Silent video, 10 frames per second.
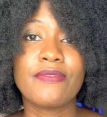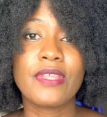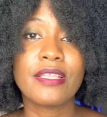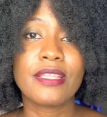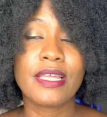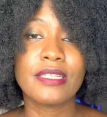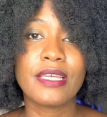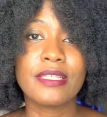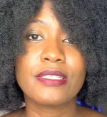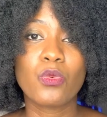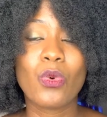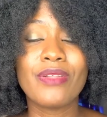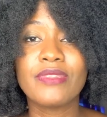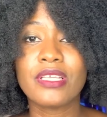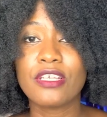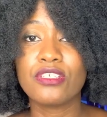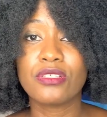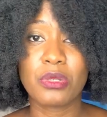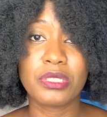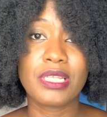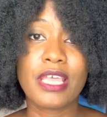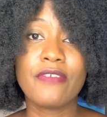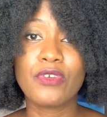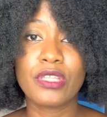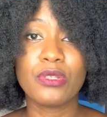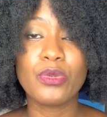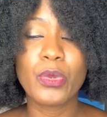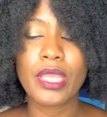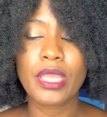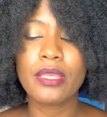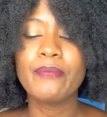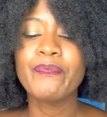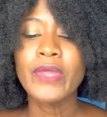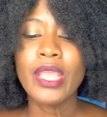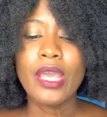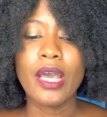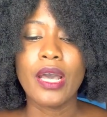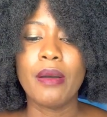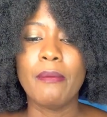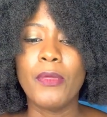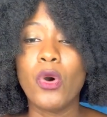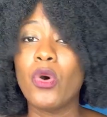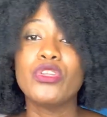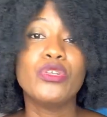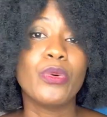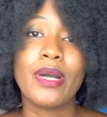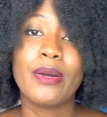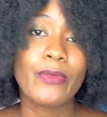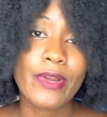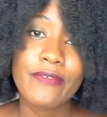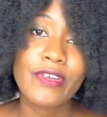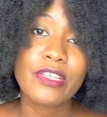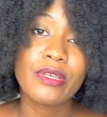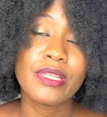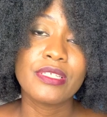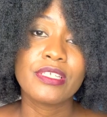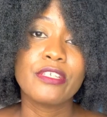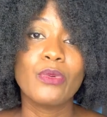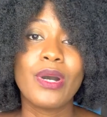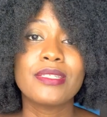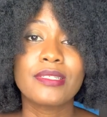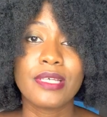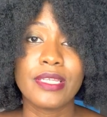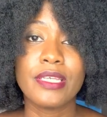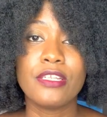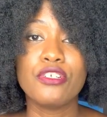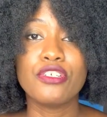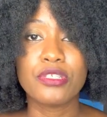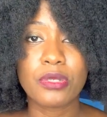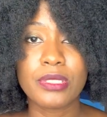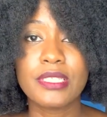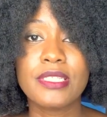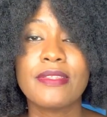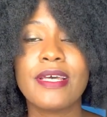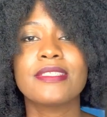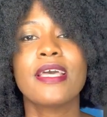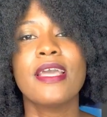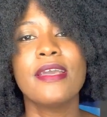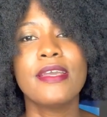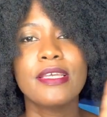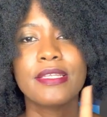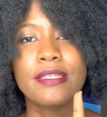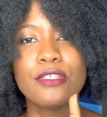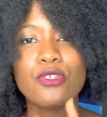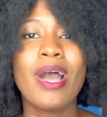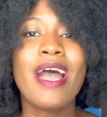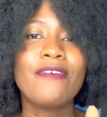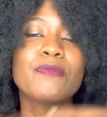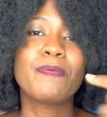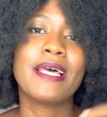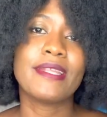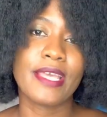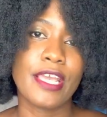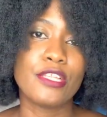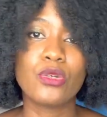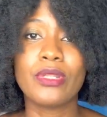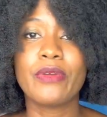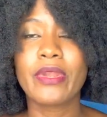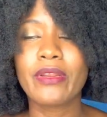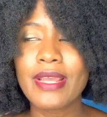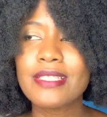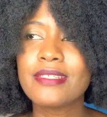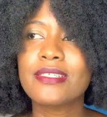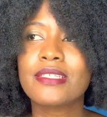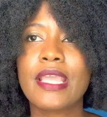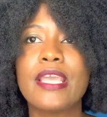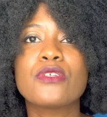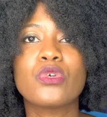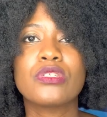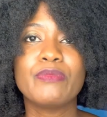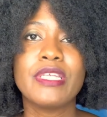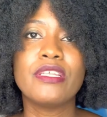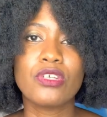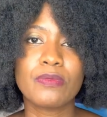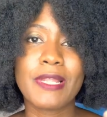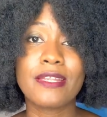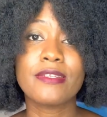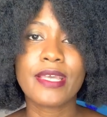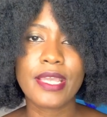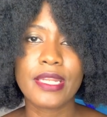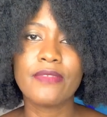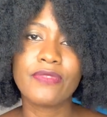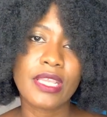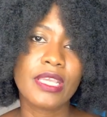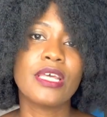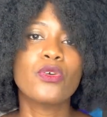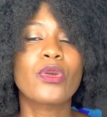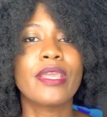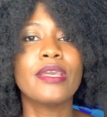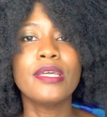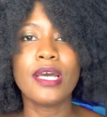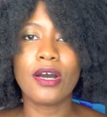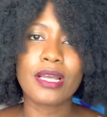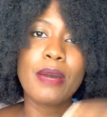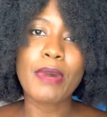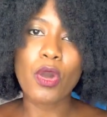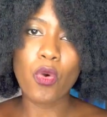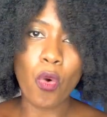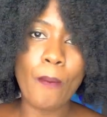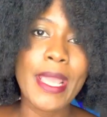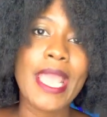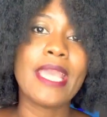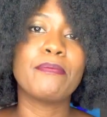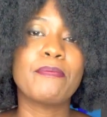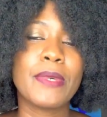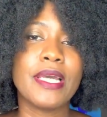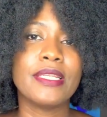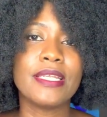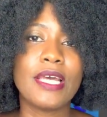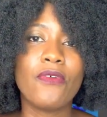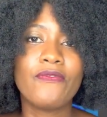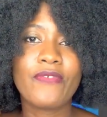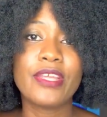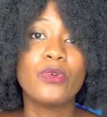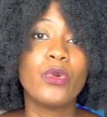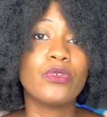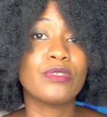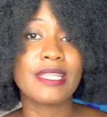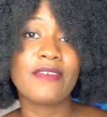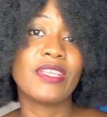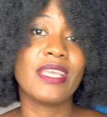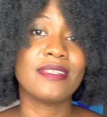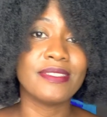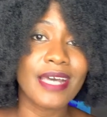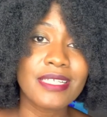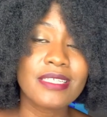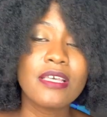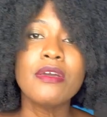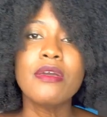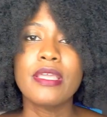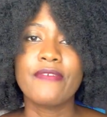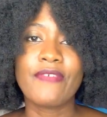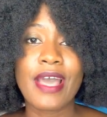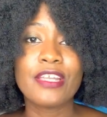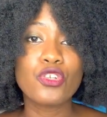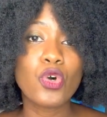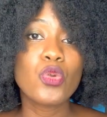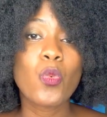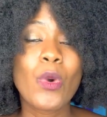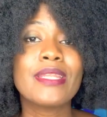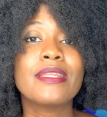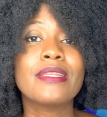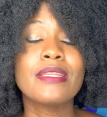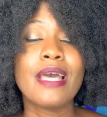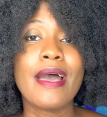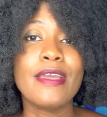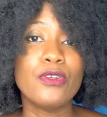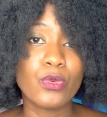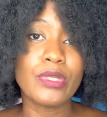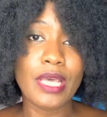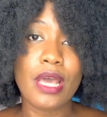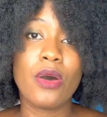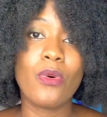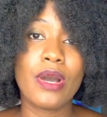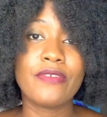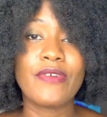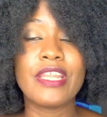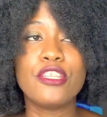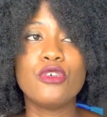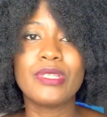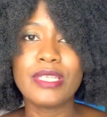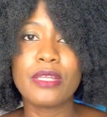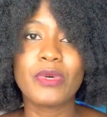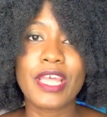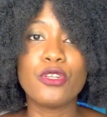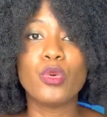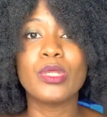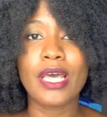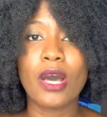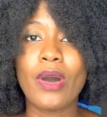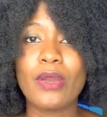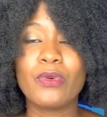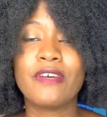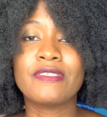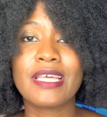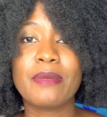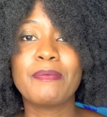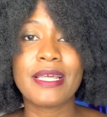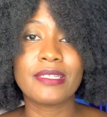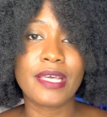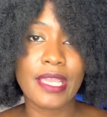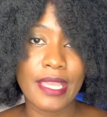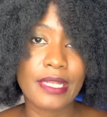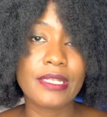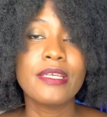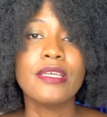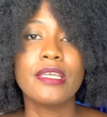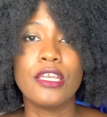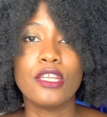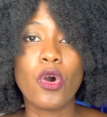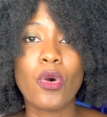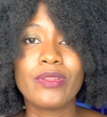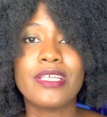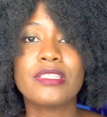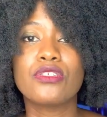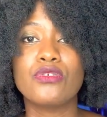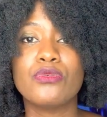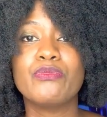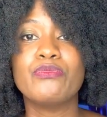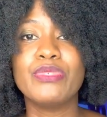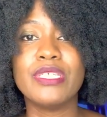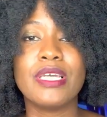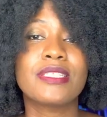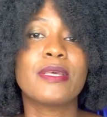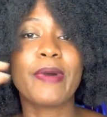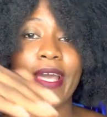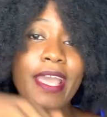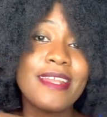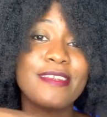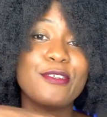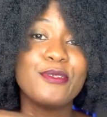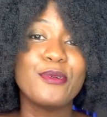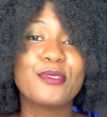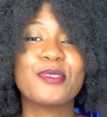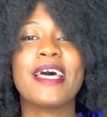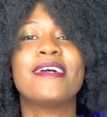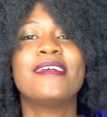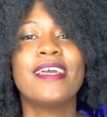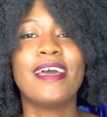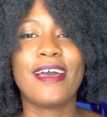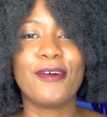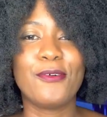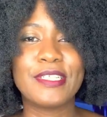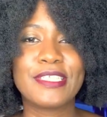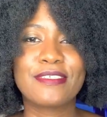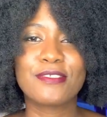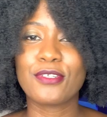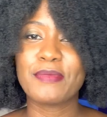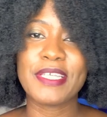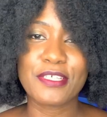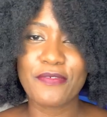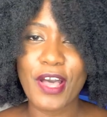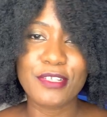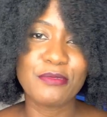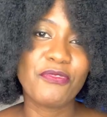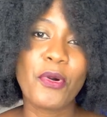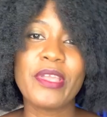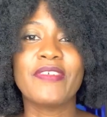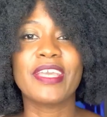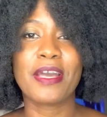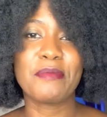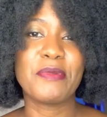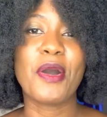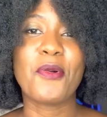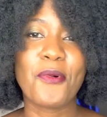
think that it's one thing that you should consider if you're in the UK, or you are wherever it is that you are studying, you should consider that you have to plan ahead. So the regret in this case was me not planning ahead and thinking that, okay, I'll come back home and then I'll find a way to navigate that. If I had known what I know now, if I knew then what I know now, I would have started planning ahead in order to be a step ahead, you know, so that I would sort myself out before even coming back